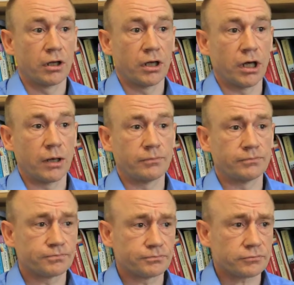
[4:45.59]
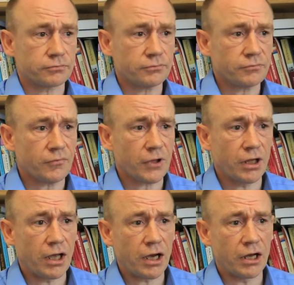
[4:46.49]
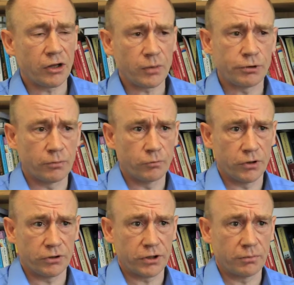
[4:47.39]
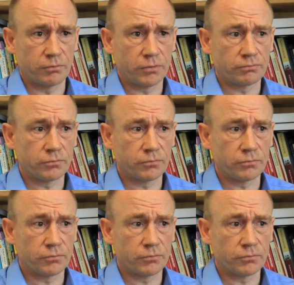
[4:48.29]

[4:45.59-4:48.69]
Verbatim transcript: Um, another problem with um,